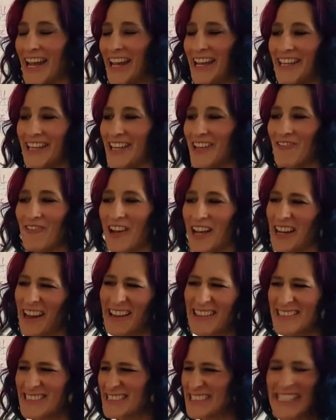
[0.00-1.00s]
And if I
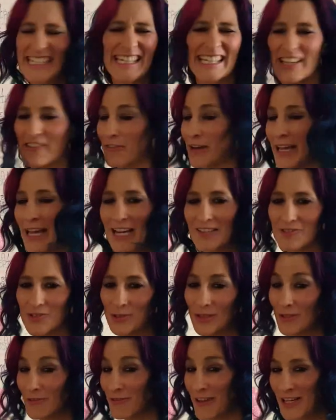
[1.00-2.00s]
got to seek, if I have
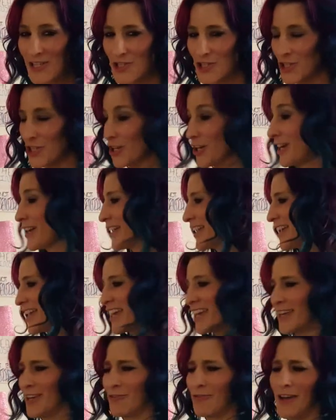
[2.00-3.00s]
to adventure,
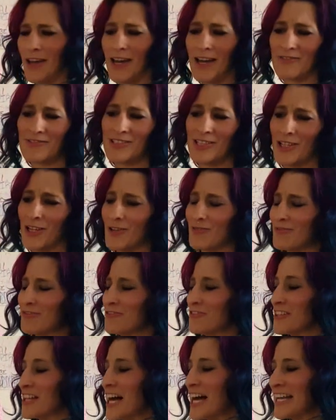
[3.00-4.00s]
if I have to come
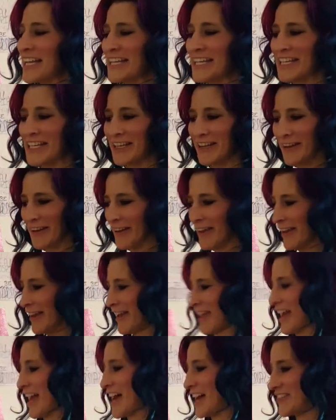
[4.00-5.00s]
flying in
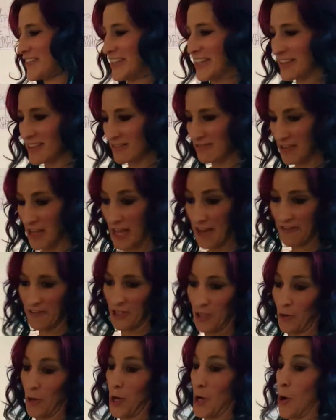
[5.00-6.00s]
at the end of life
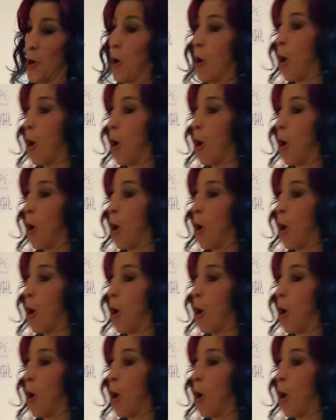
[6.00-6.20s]
and going,